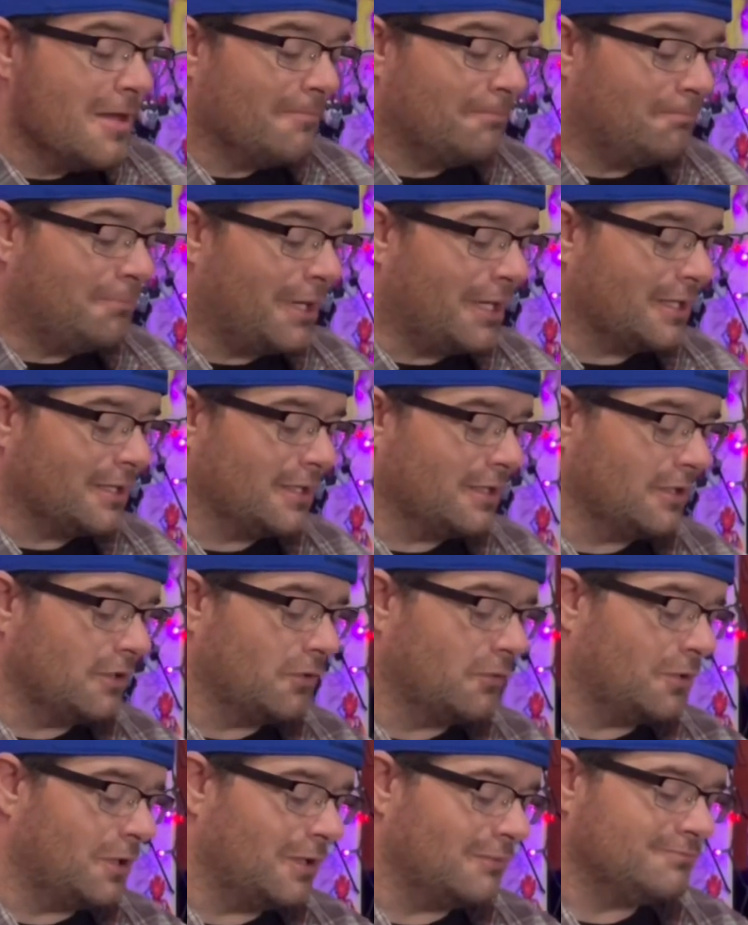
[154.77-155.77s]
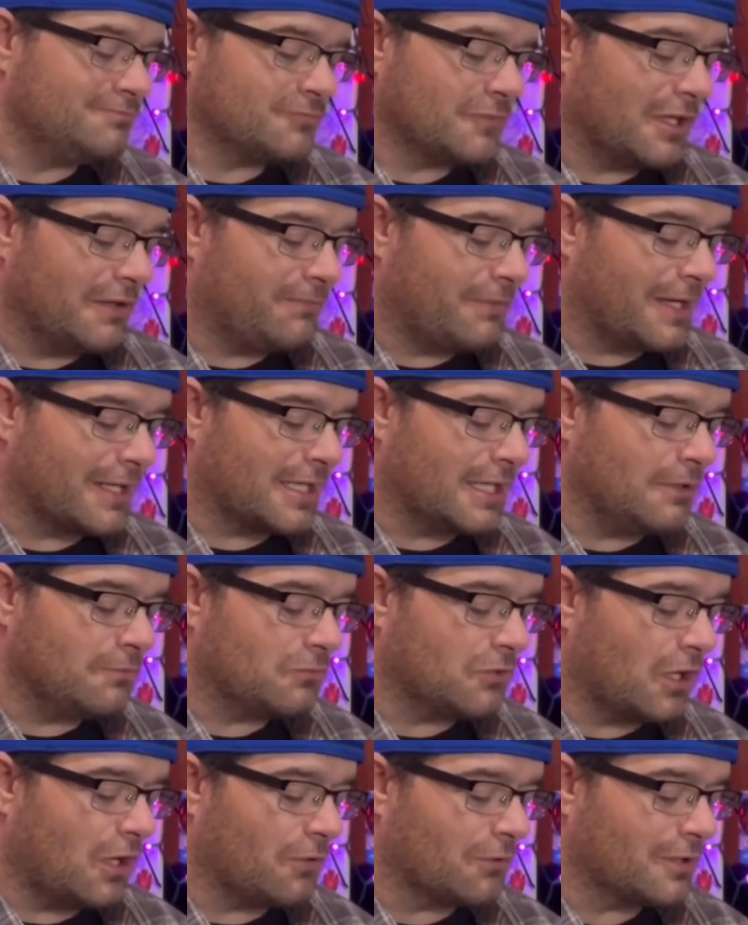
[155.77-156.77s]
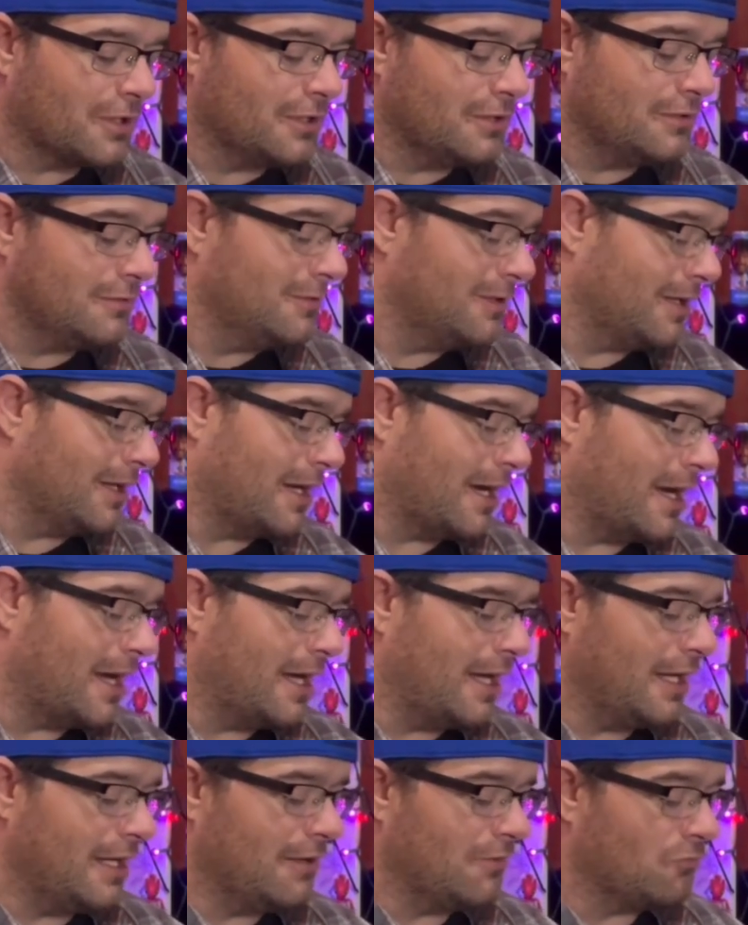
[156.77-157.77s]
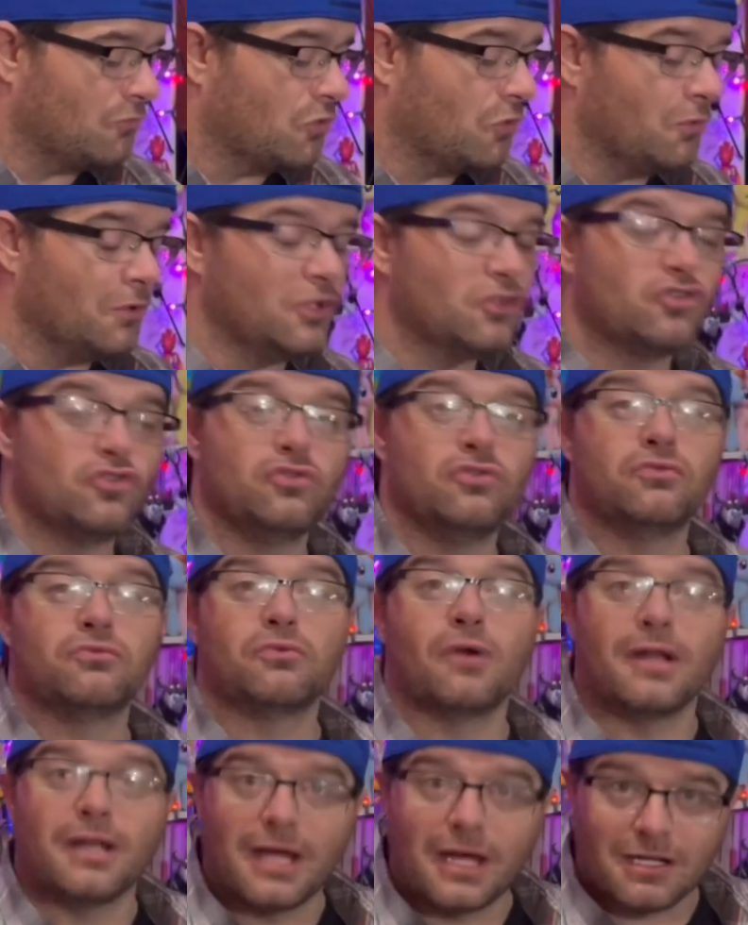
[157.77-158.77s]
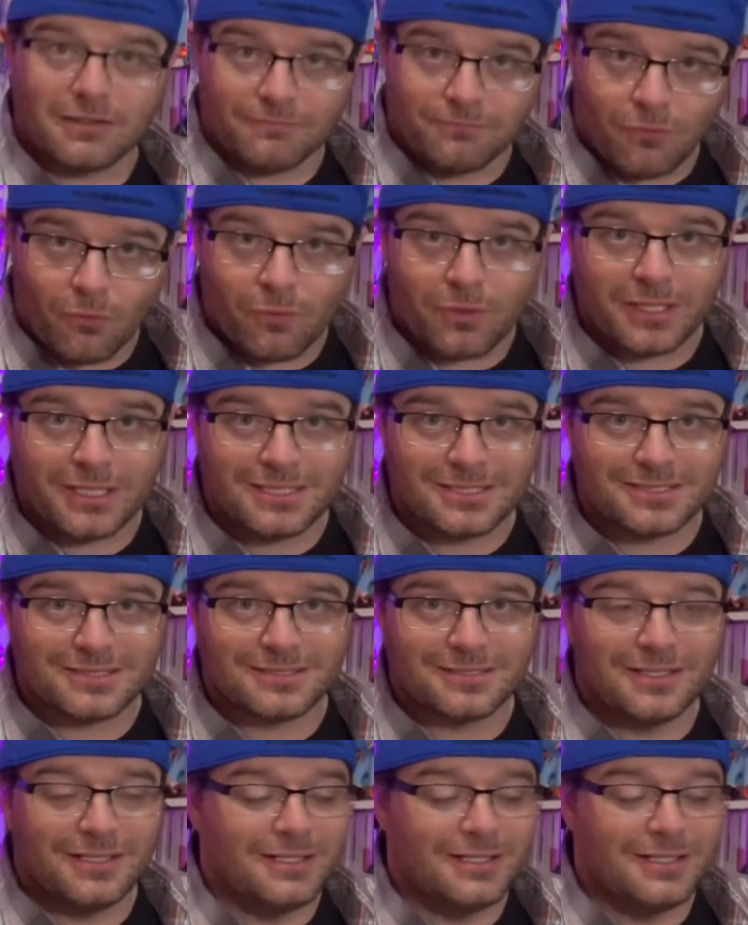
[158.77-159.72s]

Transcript: But you know what? If I keep talking, I am going to run out of voice.